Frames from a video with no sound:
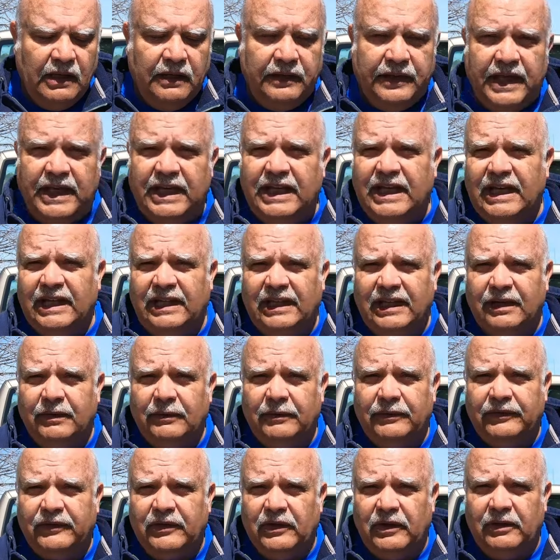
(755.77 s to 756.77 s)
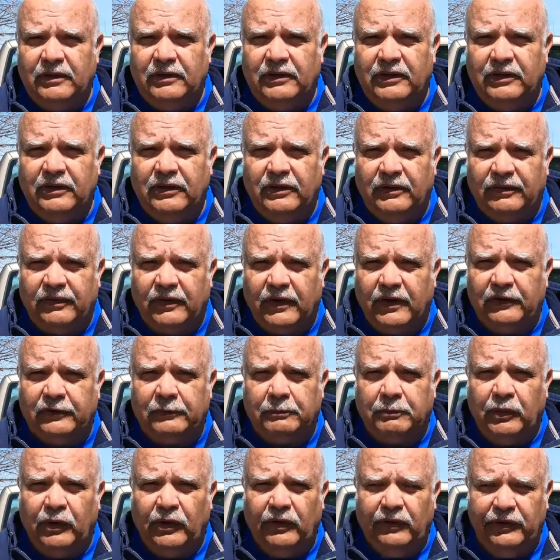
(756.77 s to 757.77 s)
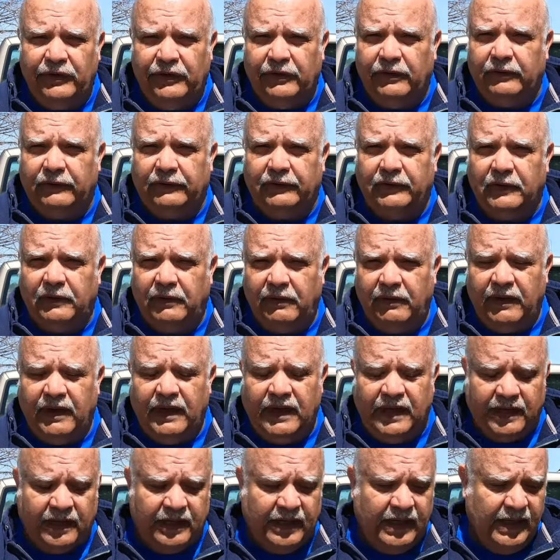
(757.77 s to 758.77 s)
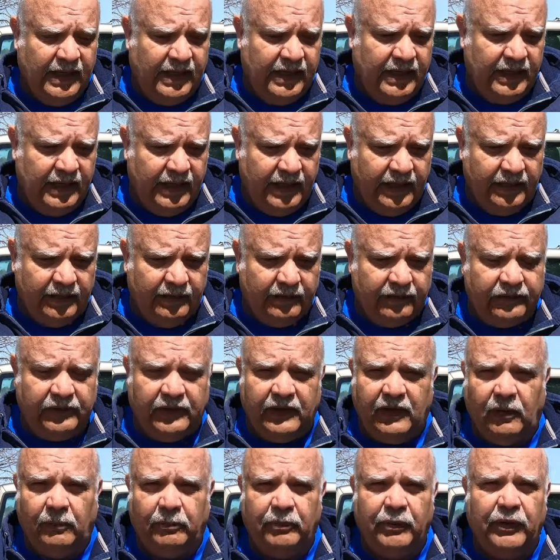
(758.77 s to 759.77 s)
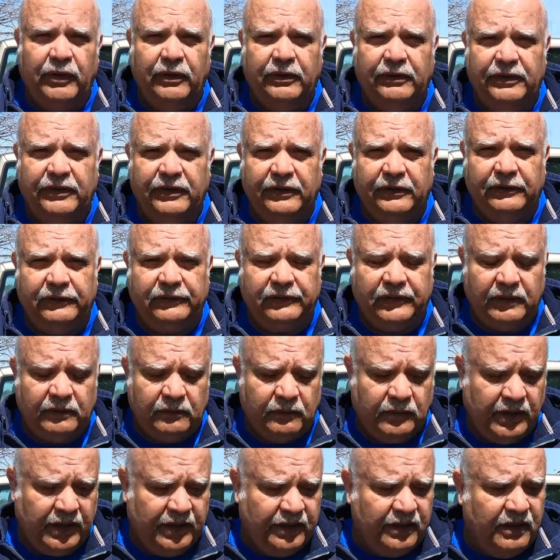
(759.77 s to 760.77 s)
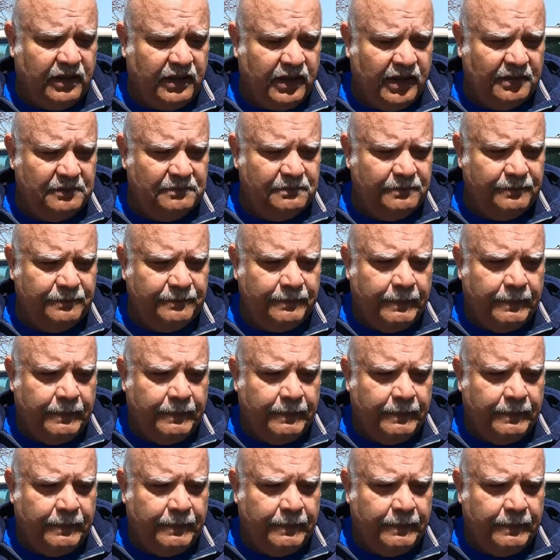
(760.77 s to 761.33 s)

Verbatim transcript: thinking that it was going to do the fresh produce thing and sell produce and whatnot